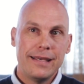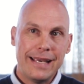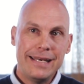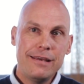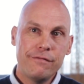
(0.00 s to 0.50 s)

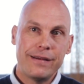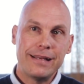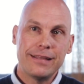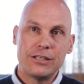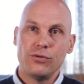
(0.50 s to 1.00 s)
any
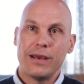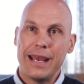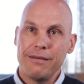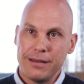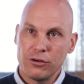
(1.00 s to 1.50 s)
event that you
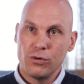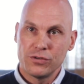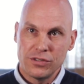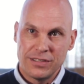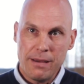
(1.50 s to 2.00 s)
have that
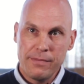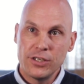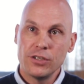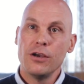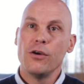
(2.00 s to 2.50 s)
causes
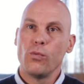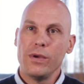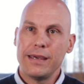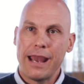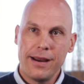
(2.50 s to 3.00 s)
damage, we
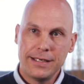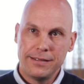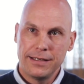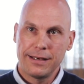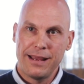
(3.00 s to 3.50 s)
guarantee
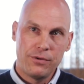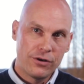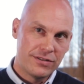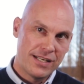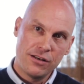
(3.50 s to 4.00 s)
the claim
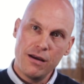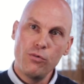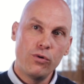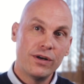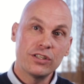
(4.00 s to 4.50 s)
because there's no
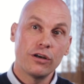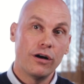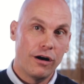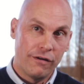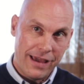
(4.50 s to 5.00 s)
more risk
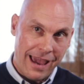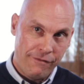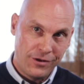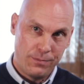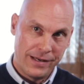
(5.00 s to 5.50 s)
of
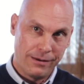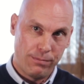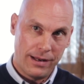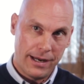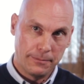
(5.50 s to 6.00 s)
average being
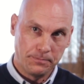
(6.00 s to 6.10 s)
applied.